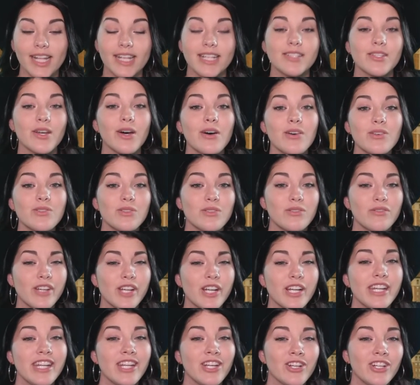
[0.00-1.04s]
and it's also
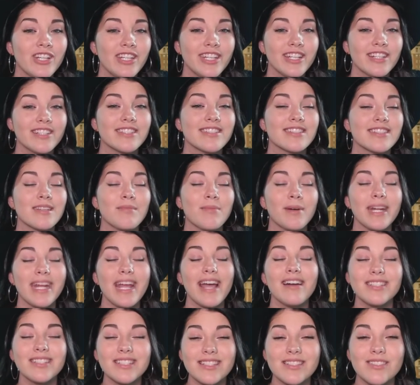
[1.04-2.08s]
very near and dear to somebody
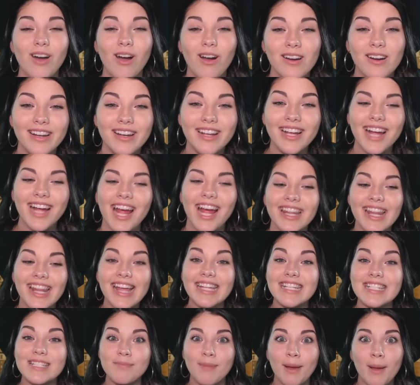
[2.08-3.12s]
else's heart, and
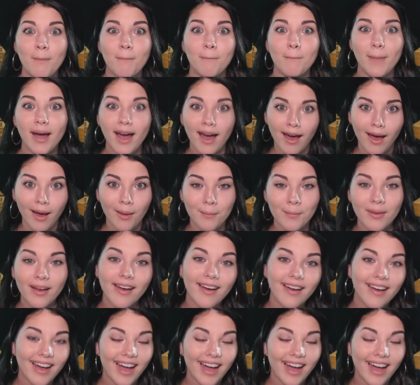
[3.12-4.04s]
that is my mom.